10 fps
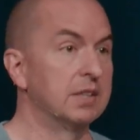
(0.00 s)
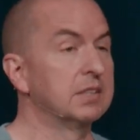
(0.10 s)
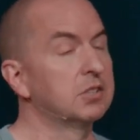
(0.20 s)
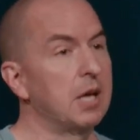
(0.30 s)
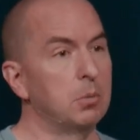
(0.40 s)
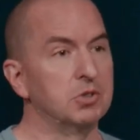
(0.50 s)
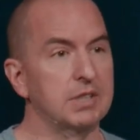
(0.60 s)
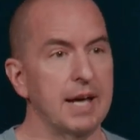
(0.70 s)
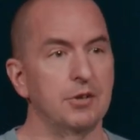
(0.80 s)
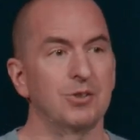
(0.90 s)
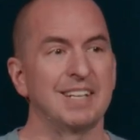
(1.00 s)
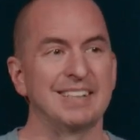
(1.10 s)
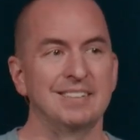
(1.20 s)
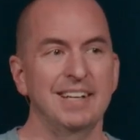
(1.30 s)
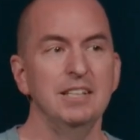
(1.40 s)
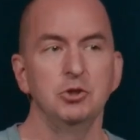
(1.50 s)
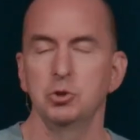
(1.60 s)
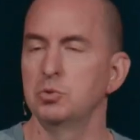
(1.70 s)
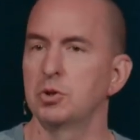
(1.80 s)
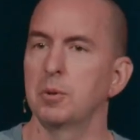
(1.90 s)
And this double standard can lead
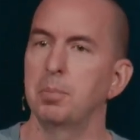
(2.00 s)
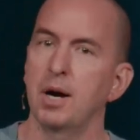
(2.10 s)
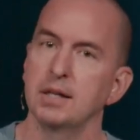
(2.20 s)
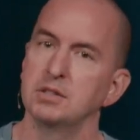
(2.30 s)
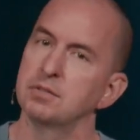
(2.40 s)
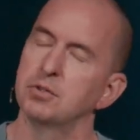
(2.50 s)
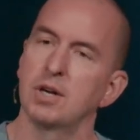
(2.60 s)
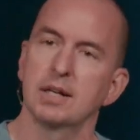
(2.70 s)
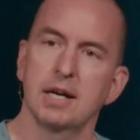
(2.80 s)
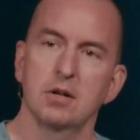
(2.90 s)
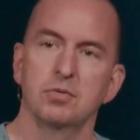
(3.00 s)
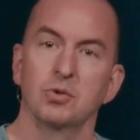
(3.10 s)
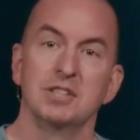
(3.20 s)
you to a place, if you're not careful,